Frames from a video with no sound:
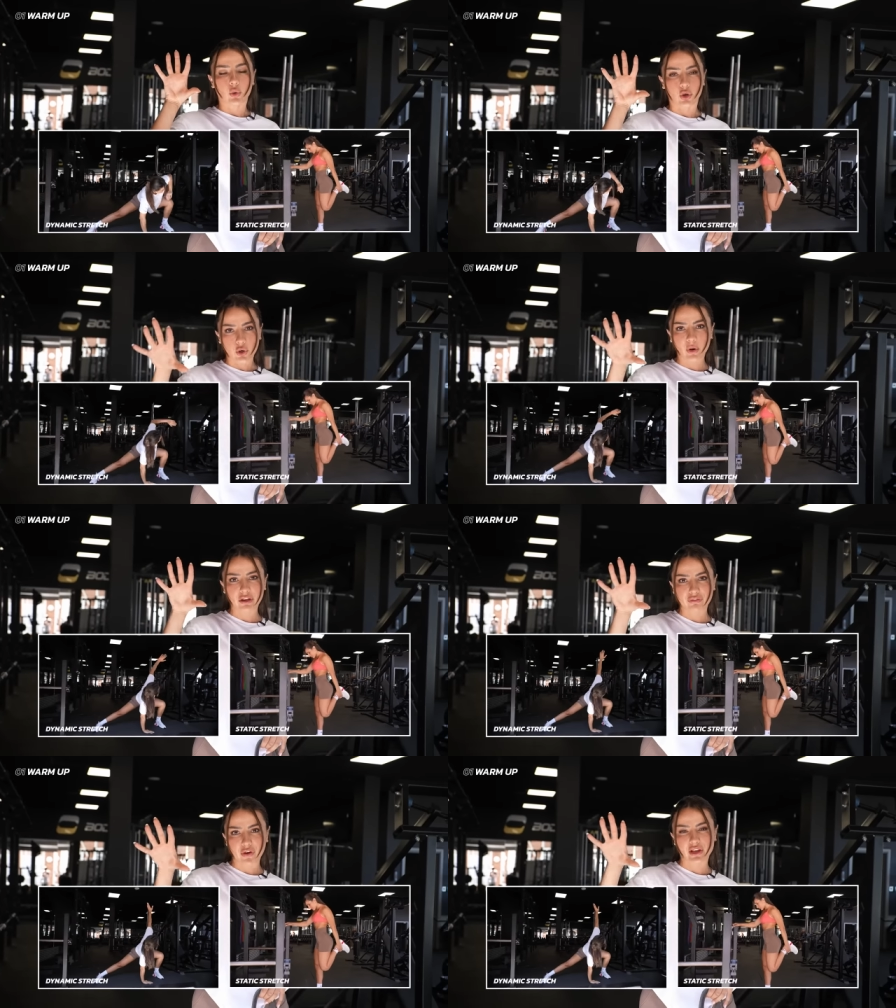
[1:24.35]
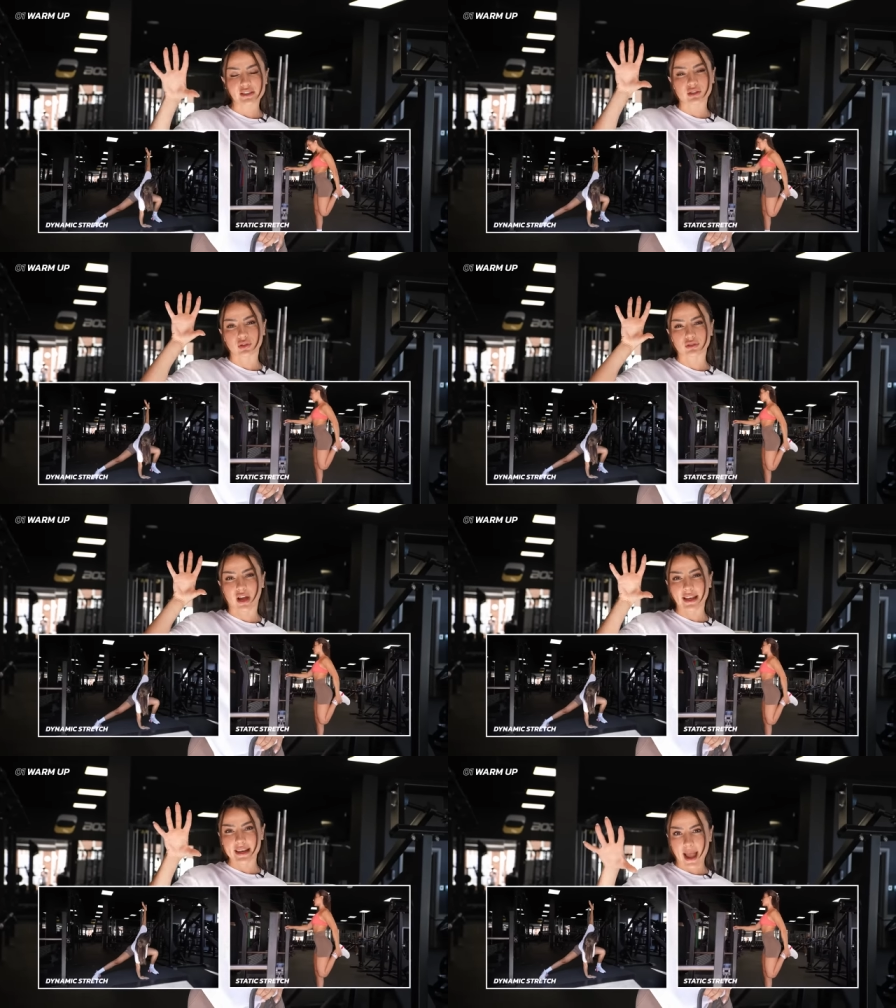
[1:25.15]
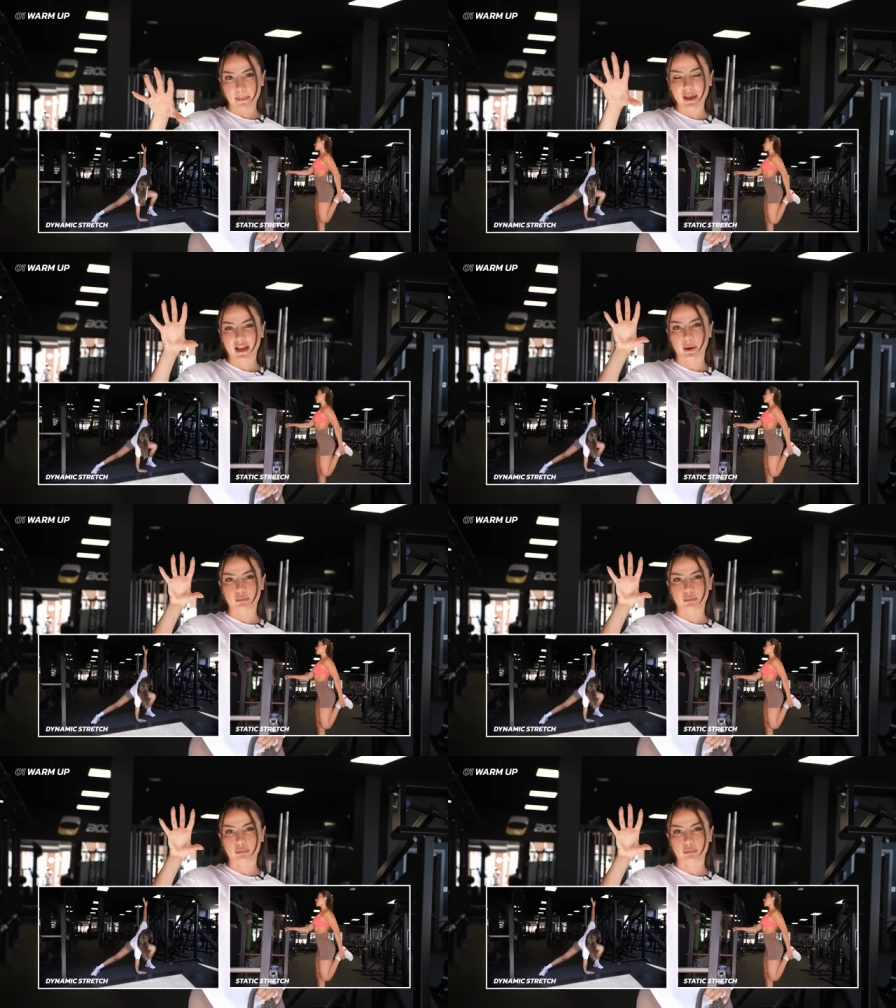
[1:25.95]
You wanna focus on your dynamic